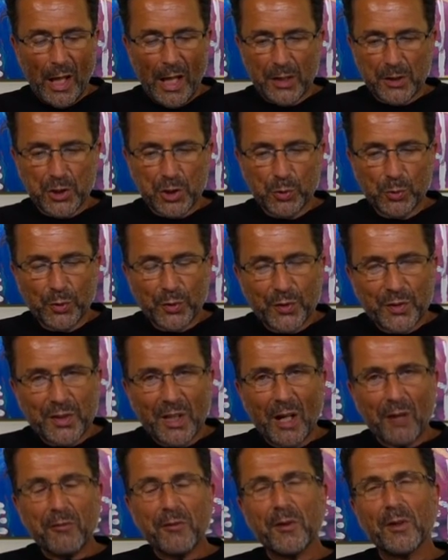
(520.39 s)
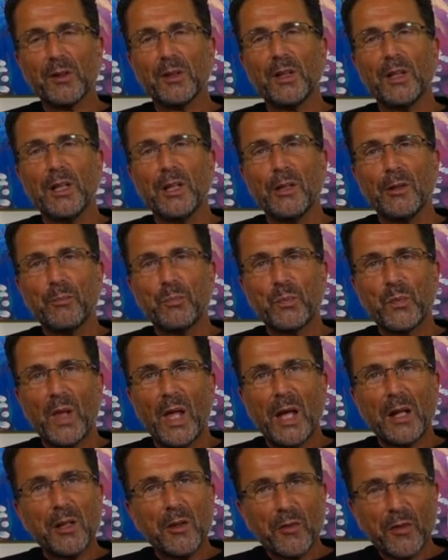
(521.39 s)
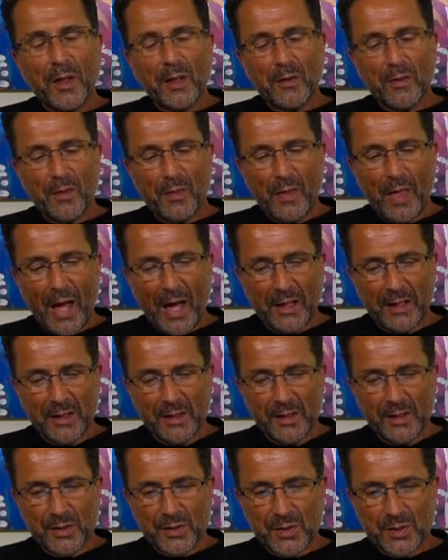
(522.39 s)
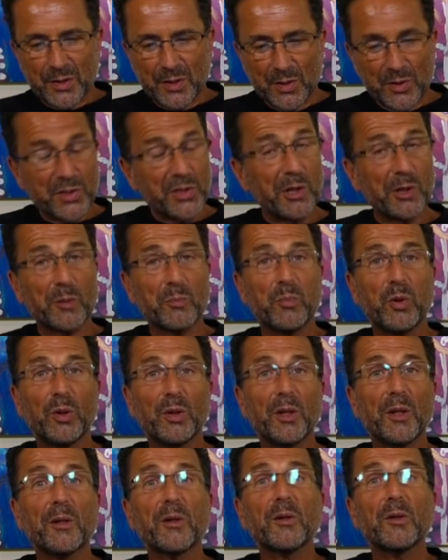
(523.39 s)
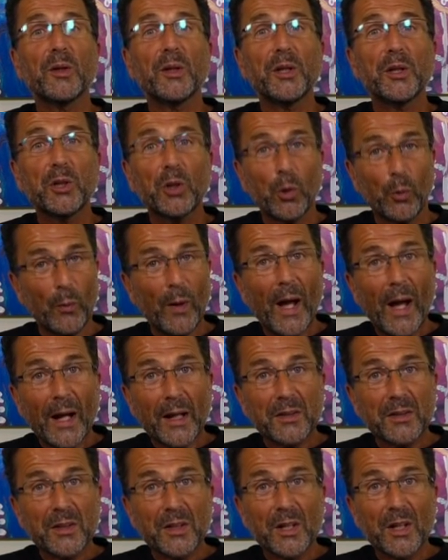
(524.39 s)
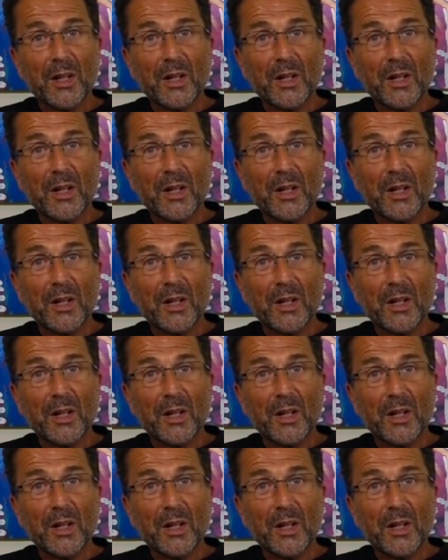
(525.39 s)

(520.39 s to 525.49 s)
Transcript: and she will definitely anything that is considered politically correct,